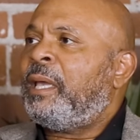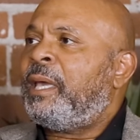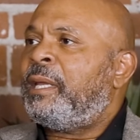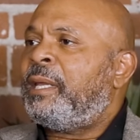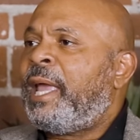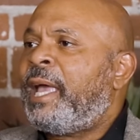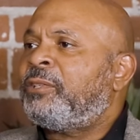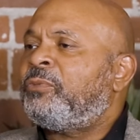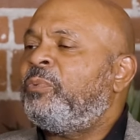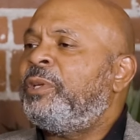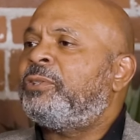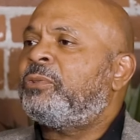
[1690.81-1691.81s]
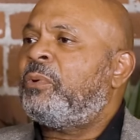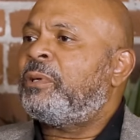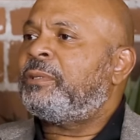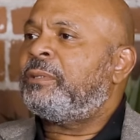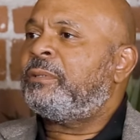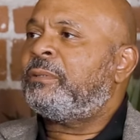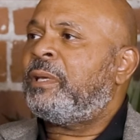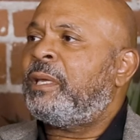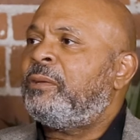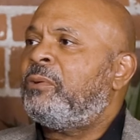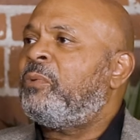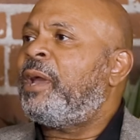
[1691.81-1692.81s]
And it has resources
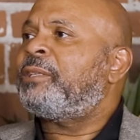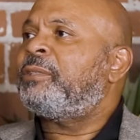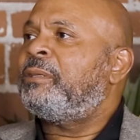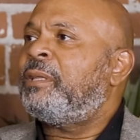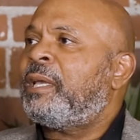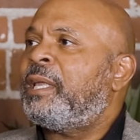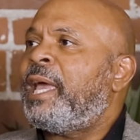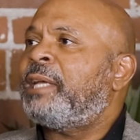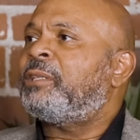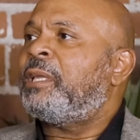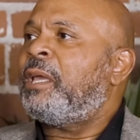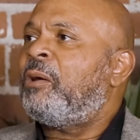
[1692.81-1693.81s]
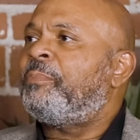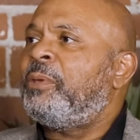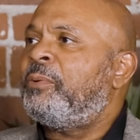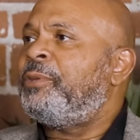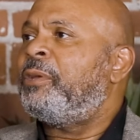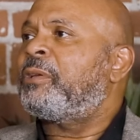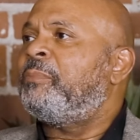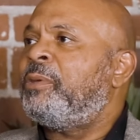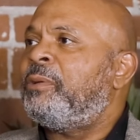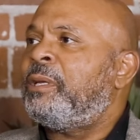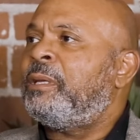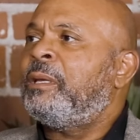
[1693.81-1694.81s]
and direction that can actually help you in your
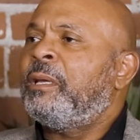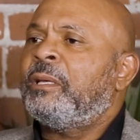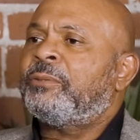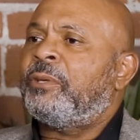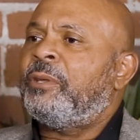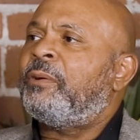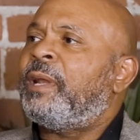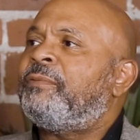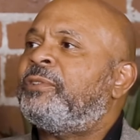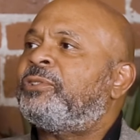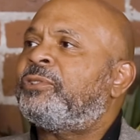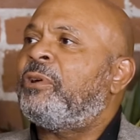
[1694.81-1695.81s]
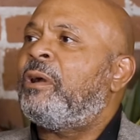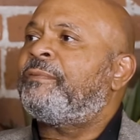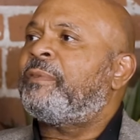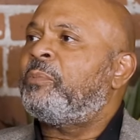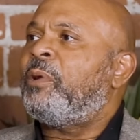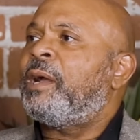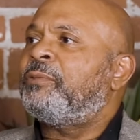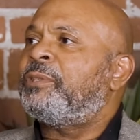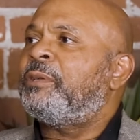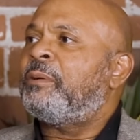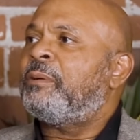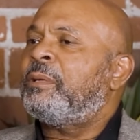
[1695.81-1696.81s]
community. So you don't have to start from ground
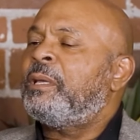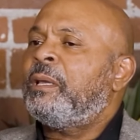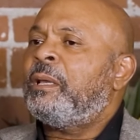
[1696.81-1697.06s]
zero.